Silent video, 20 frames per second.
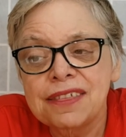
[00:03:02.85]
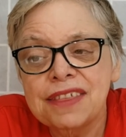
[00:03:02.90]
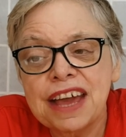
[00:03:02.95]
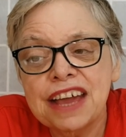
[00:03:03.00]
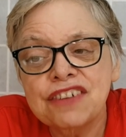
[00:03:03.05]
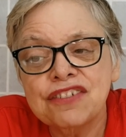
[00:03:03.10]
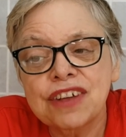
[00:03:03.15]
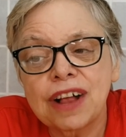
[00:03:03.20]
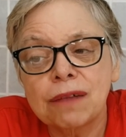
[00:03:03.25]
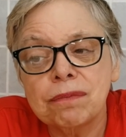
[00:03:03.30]

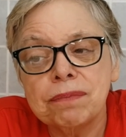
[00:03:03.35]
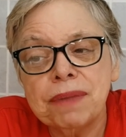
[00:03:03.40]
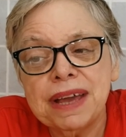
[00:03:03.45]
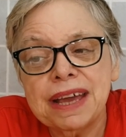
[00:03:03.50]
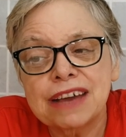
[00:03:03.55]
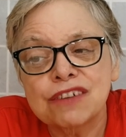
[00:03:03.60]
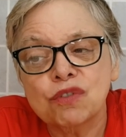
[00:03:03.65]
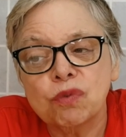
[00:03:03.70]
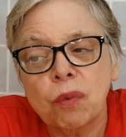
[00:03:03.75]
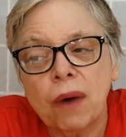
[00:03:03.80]
They shall
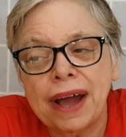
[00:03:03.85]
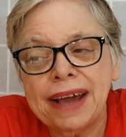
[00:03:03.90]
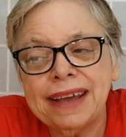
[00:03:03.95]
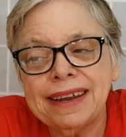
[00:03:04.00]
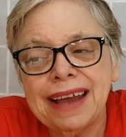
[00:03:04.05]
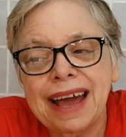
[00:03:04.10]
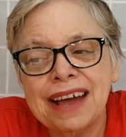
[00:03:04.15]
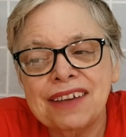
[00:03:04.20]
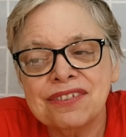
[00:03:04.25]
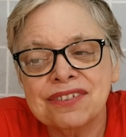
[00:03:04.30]
be as
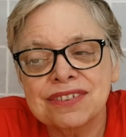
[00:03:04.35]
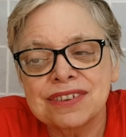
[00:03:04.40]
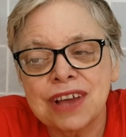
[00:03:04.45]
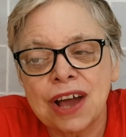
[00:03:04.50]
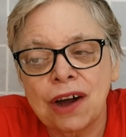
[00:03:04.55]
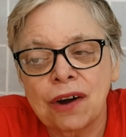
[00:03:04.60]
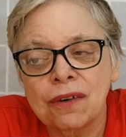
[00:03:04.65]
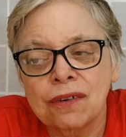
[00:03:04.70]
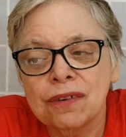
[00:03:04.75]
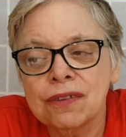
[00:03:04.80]
white as
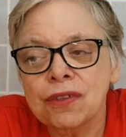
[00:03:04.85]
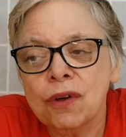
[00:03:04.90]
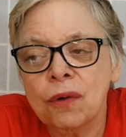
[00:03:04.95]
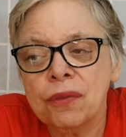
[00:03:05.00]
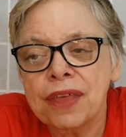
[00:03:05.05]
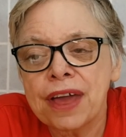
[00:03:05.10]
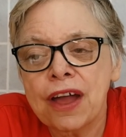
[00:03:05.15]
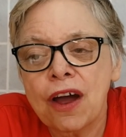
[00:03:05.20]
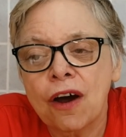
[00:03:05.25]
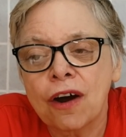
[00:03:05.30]
snow, though
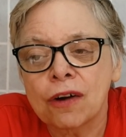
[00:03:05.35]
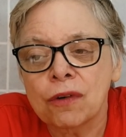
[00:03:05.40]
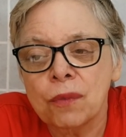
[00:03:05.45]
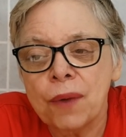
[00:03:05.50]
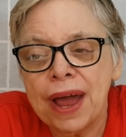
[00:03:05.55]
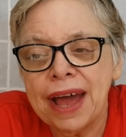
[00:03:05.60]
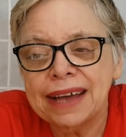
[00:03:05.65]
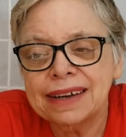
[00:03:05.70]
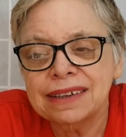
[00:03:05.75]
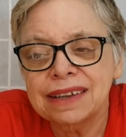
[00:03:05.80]
they are
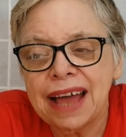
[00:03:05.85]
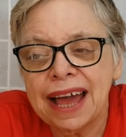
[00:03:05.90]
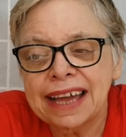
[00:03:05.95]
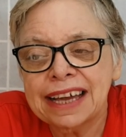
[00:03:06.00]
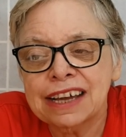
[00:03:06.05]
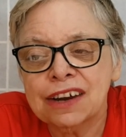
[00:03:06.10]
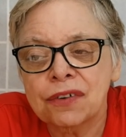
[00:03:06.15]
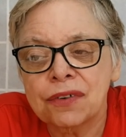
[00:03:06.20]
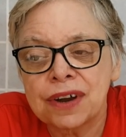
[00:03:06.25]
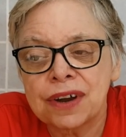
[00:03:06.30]
red
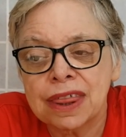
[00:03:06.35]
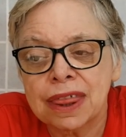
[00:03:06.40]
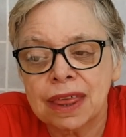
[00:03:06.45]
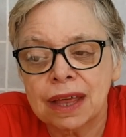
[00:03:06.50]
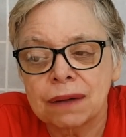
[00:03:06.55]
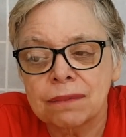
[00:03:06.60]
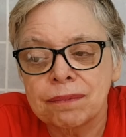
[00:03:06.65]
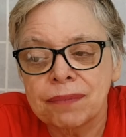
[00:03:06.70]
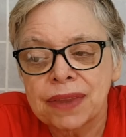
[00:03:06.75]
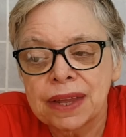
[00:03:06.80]
like
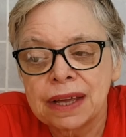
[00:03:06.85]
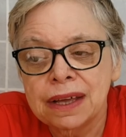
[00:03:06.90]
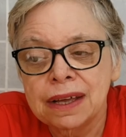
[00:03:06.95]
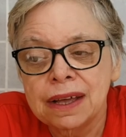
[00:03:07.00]
crimson.